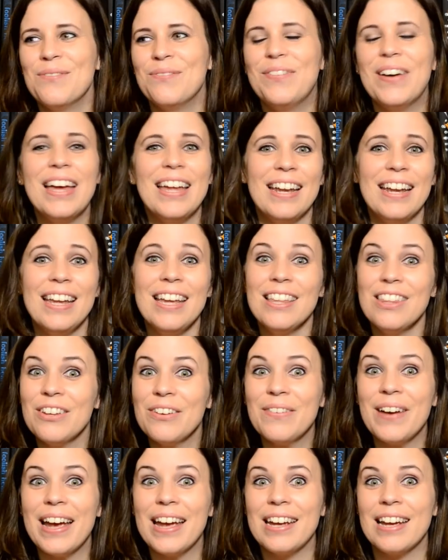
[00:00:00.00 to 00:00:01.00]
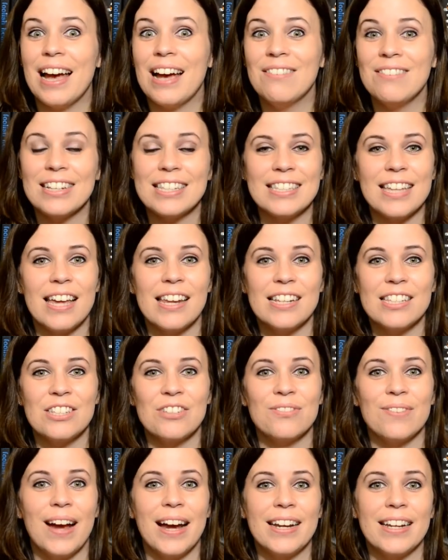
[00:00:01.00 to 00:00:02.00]
but either way, I'm excited
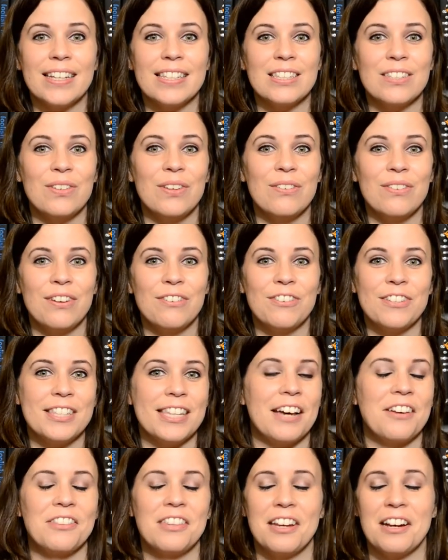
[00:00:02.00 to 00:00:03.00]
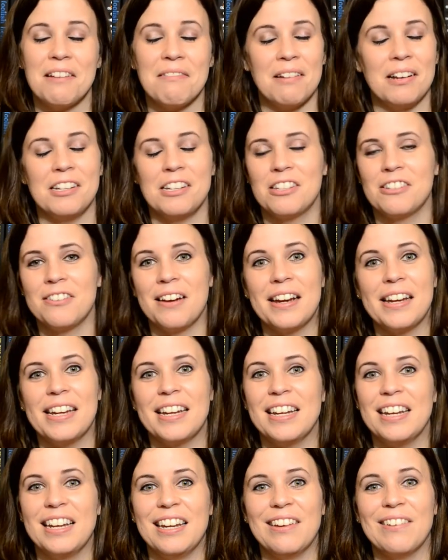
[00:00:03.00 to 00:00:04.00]
to write it, so even if it's out there, I might just write
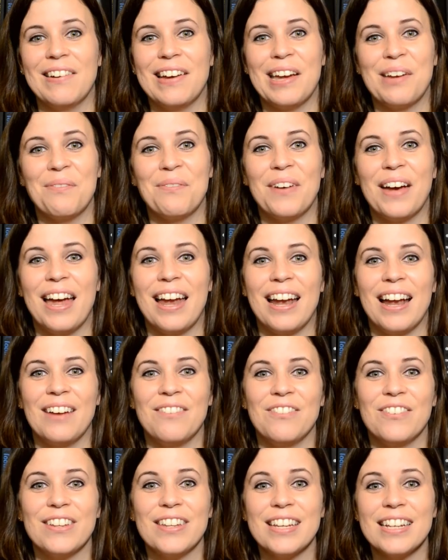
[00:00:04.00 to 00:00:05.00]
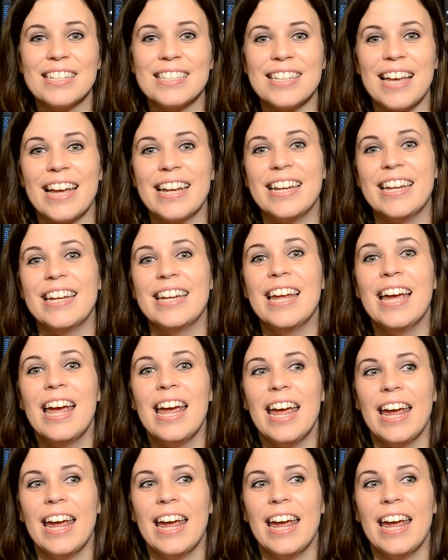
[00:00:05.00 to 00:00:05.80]
it anyway, but I'm really excited.